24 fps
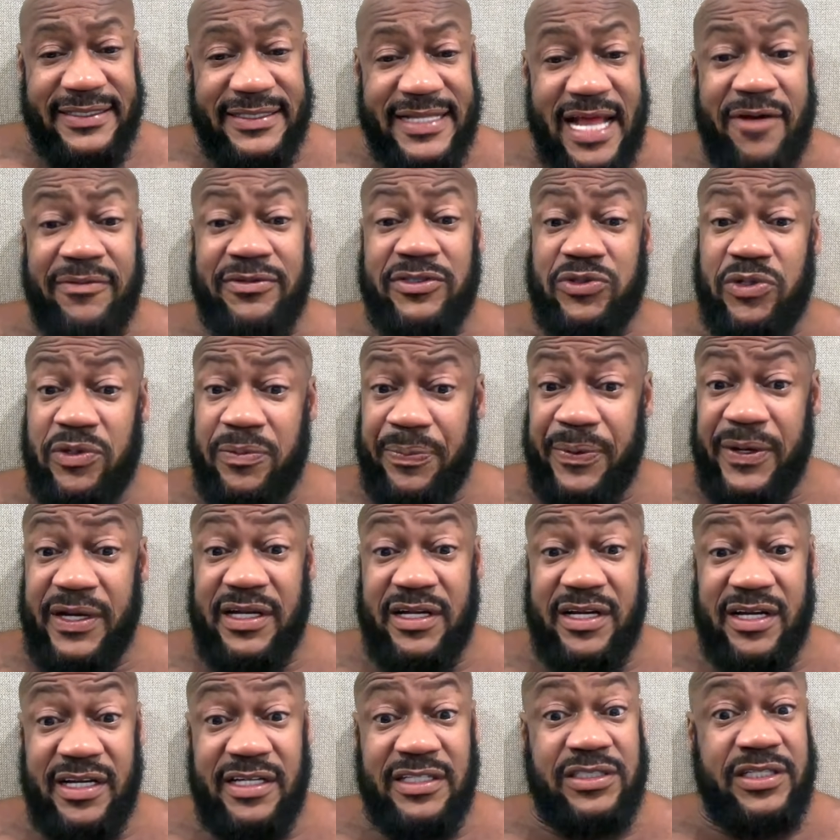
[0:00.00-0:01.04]
And I was doing pretty
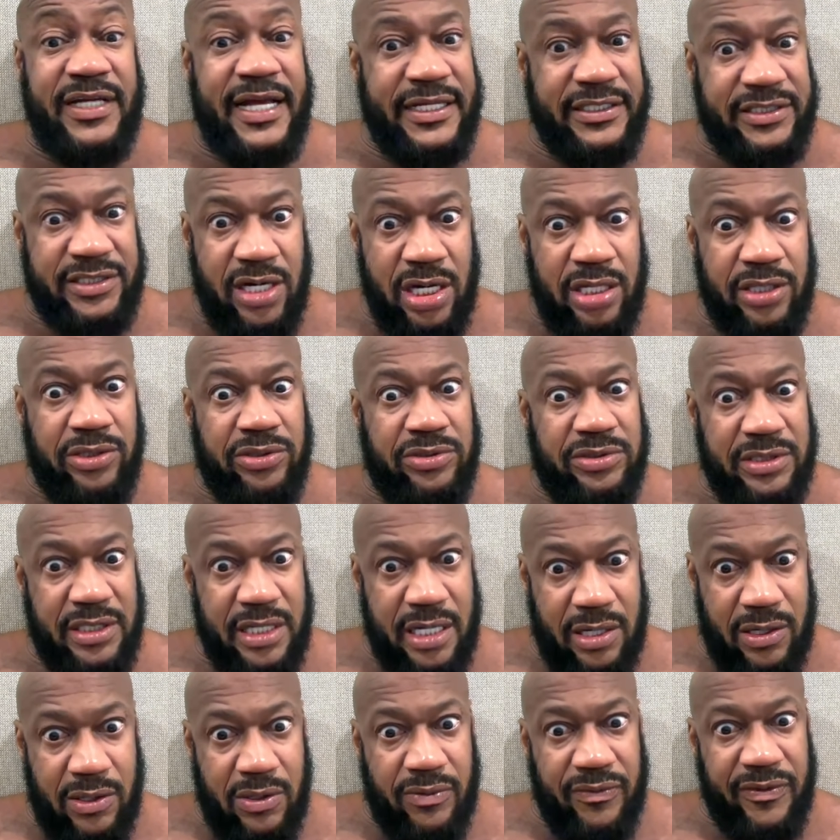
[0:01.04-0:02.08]
good until I started using
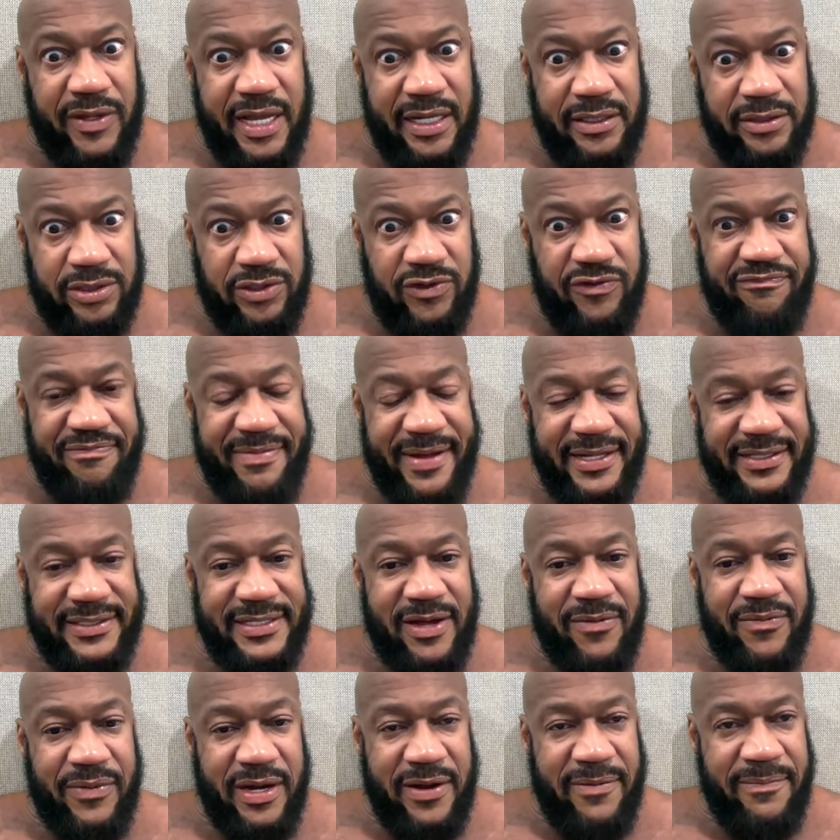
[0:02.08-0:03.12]
that old that toothpaste
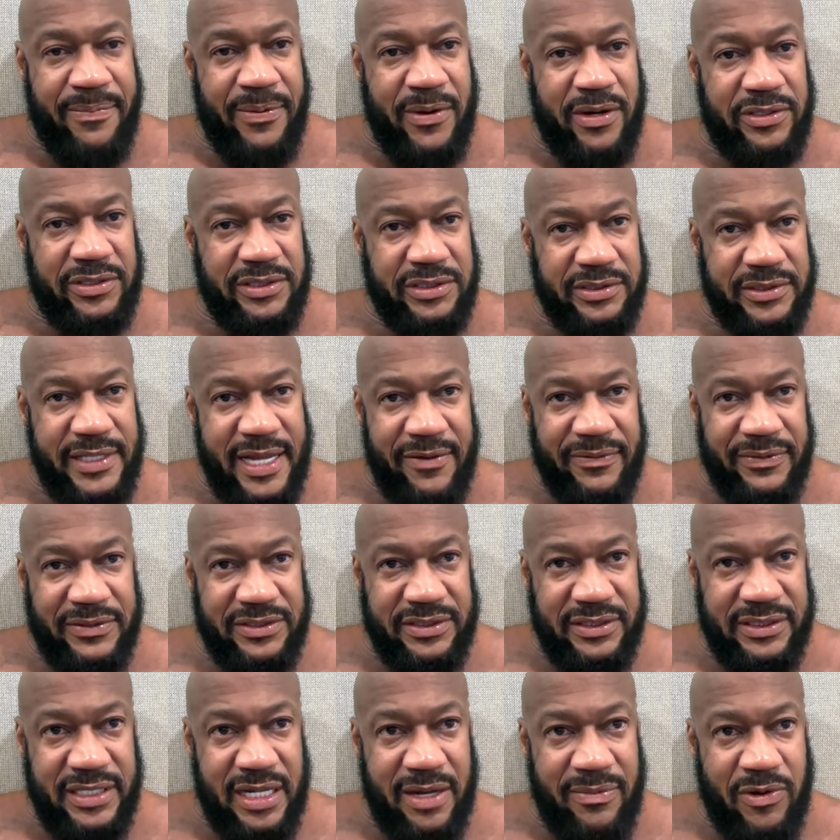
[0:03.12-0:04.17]
I went and purchased. That was
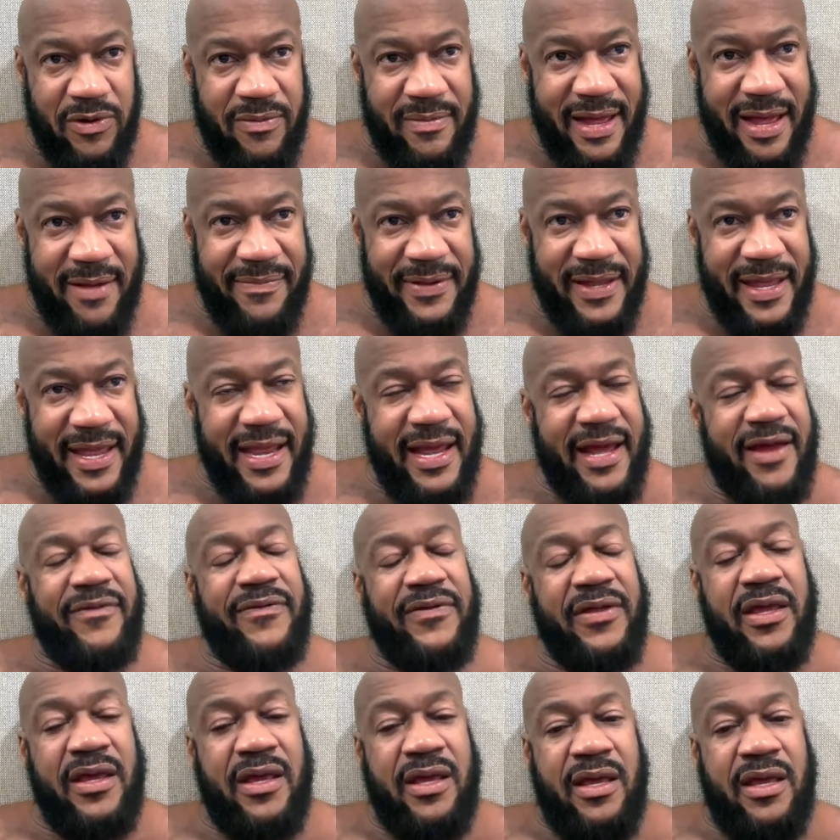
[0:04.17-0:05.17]
dumb on my behalf.